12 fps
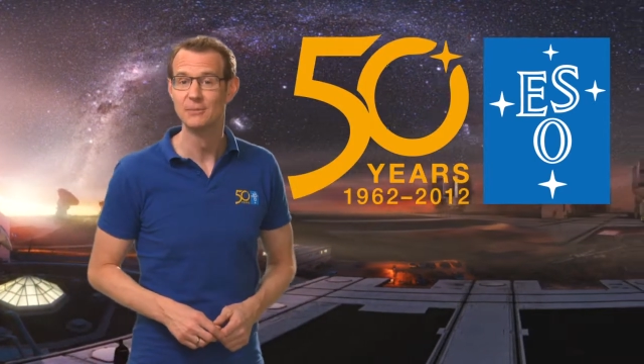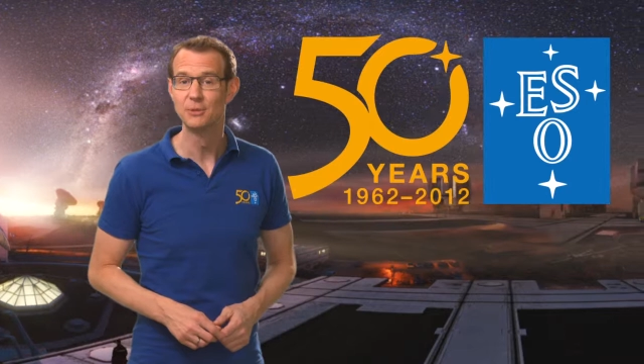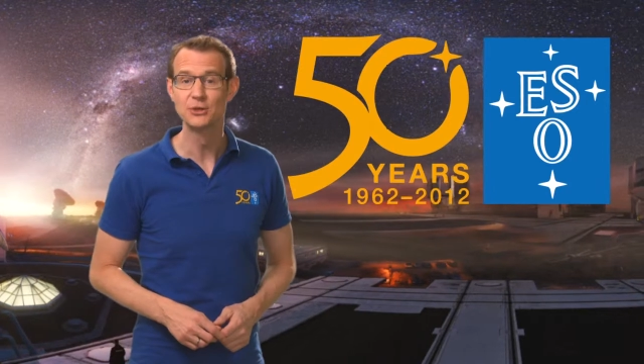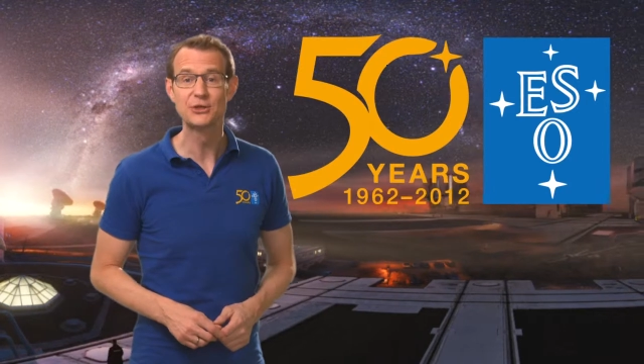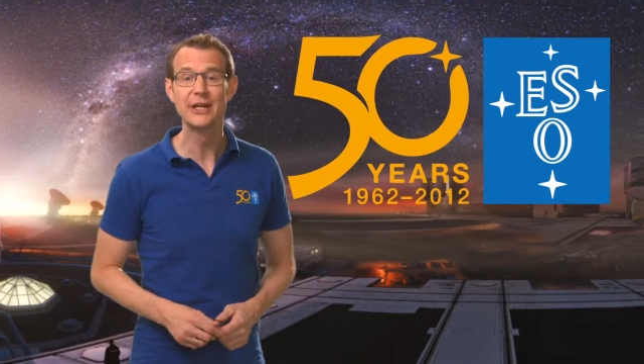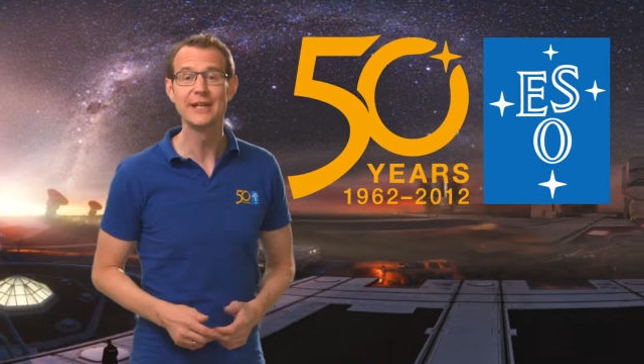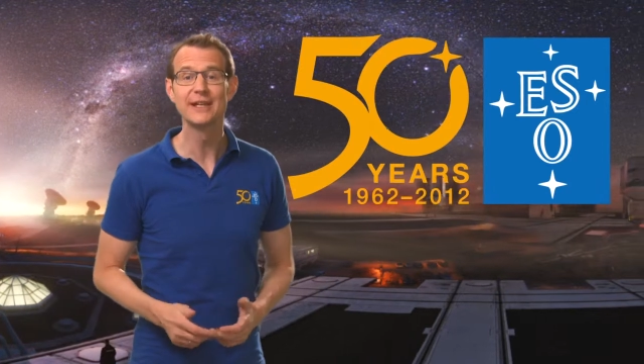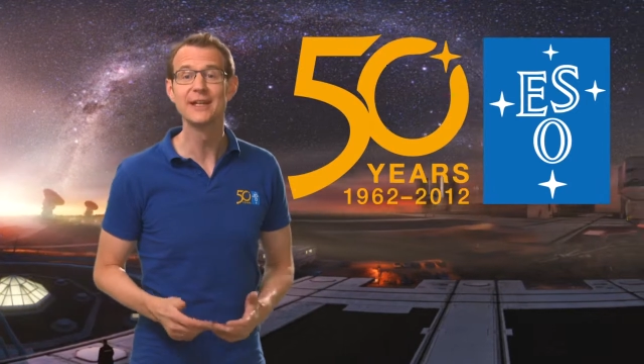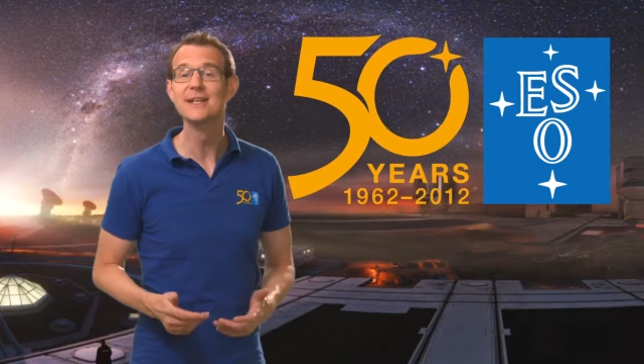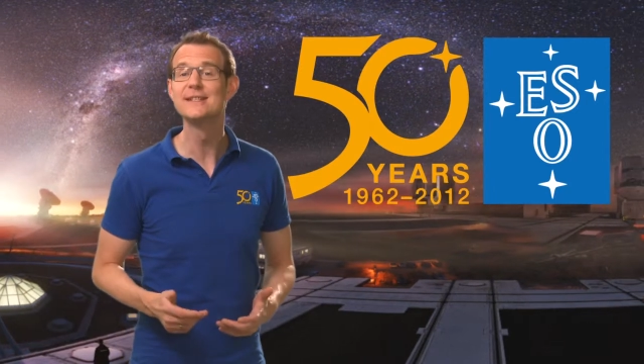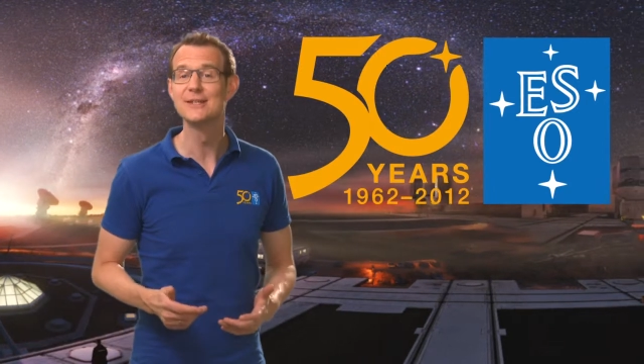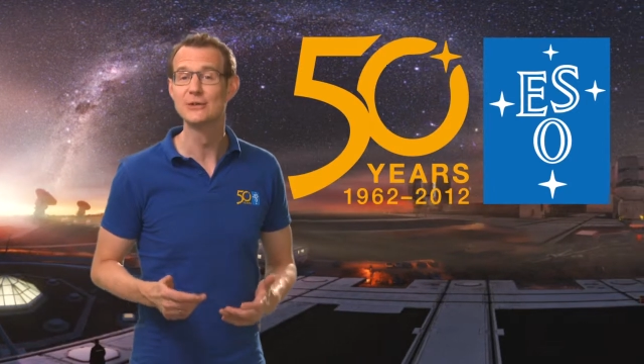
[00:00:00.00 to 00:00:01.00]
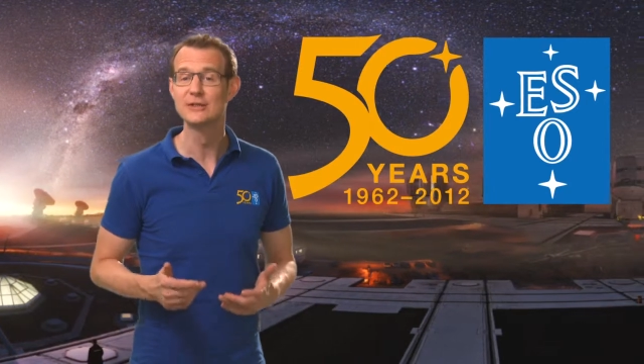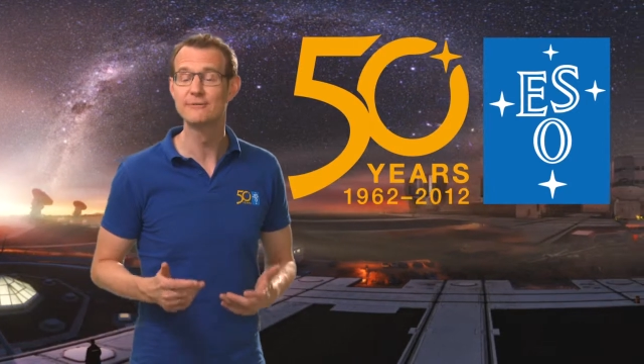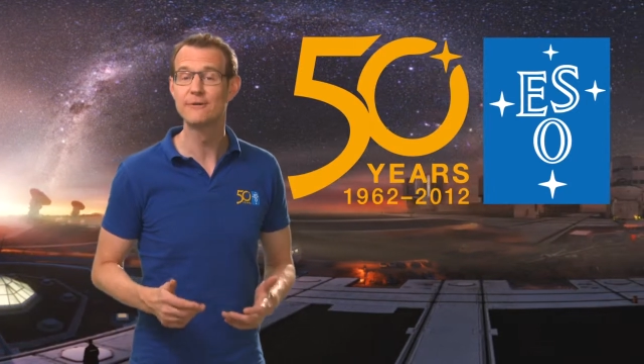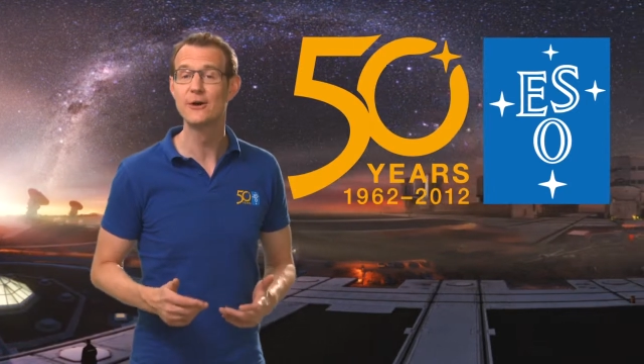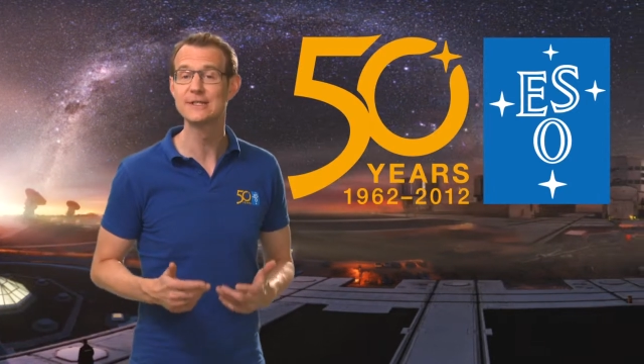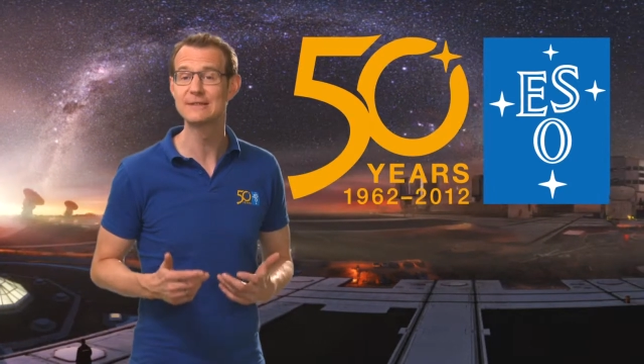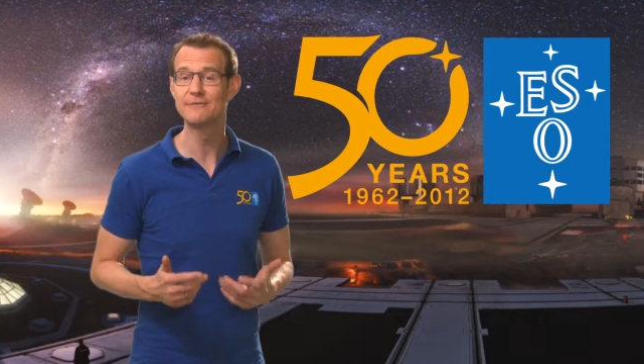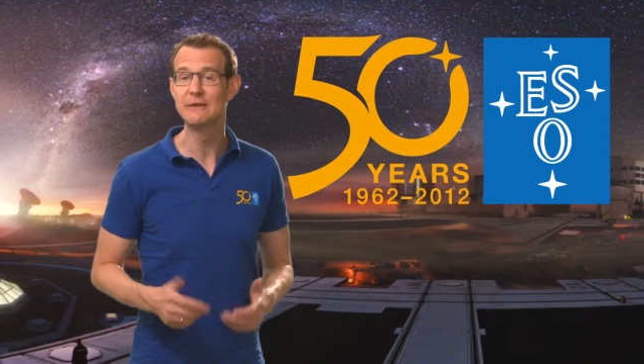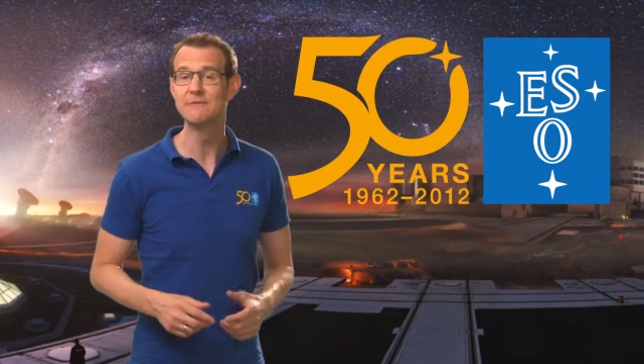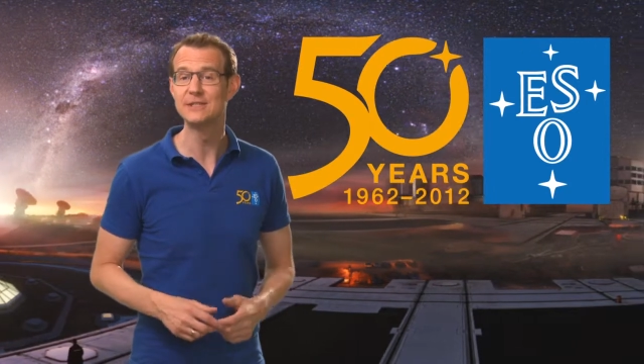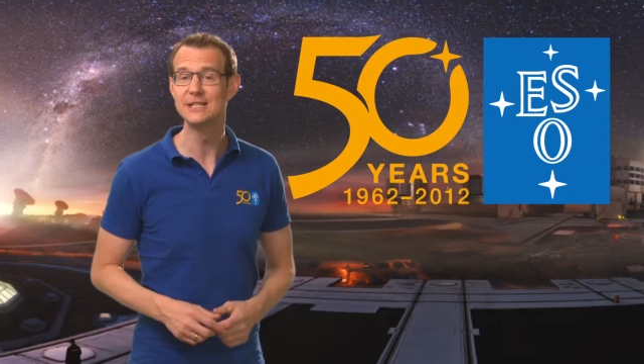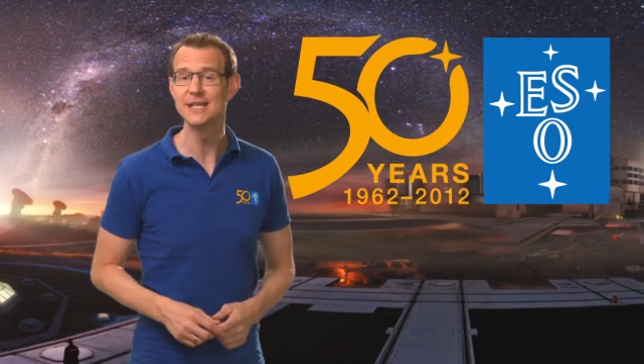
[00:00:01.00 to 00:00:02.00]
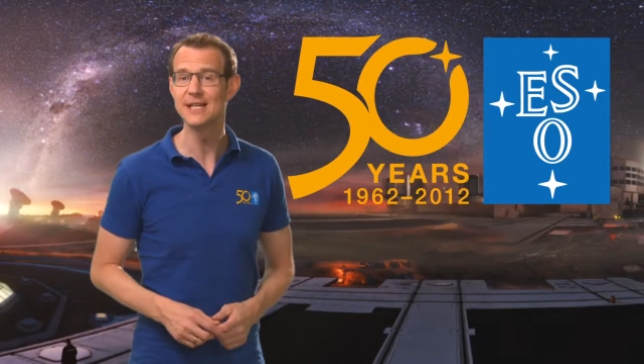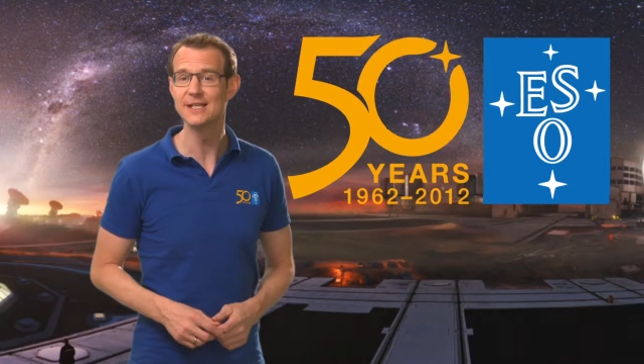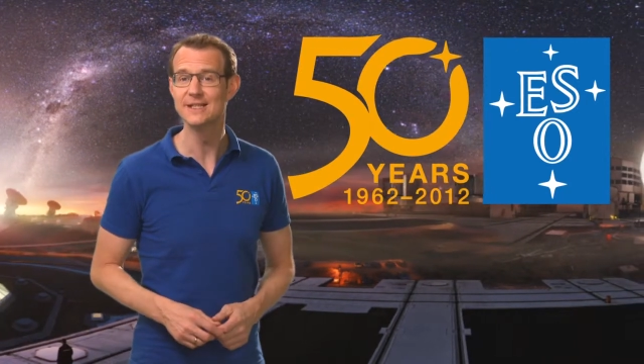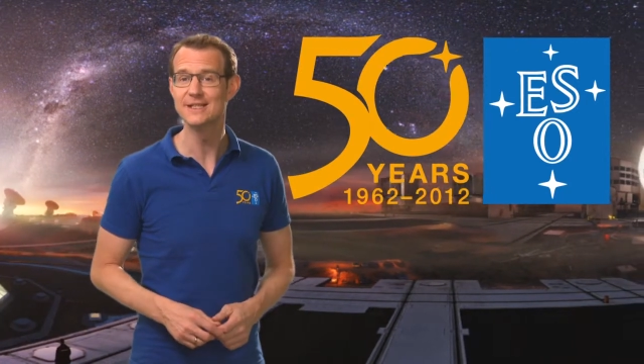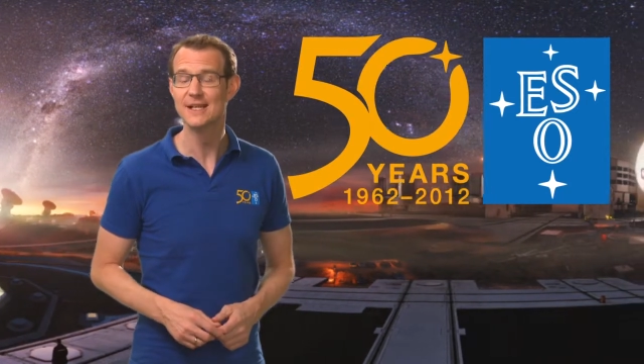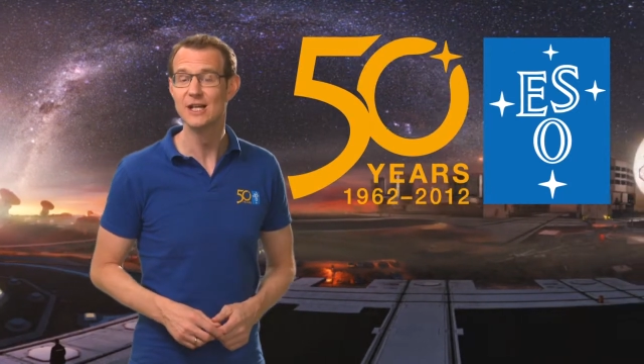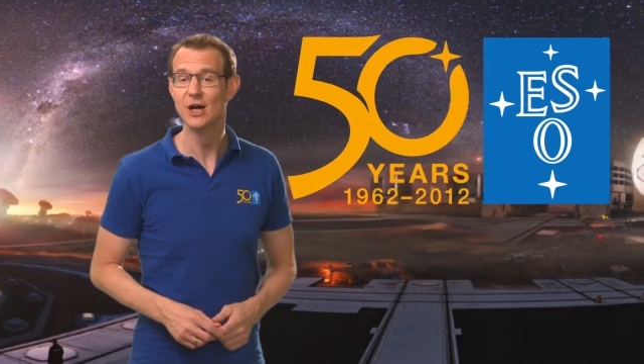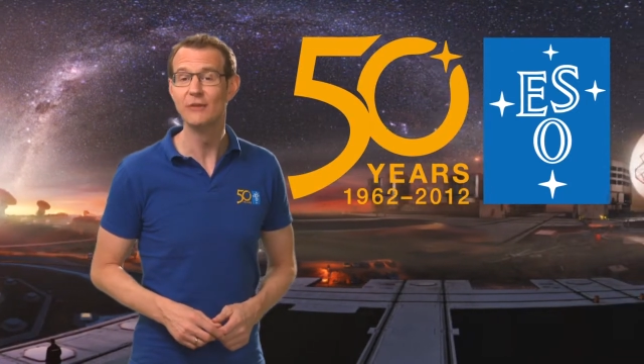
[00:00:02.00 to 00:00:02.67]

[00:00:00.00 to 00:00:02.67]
portraying ESO's first 50 years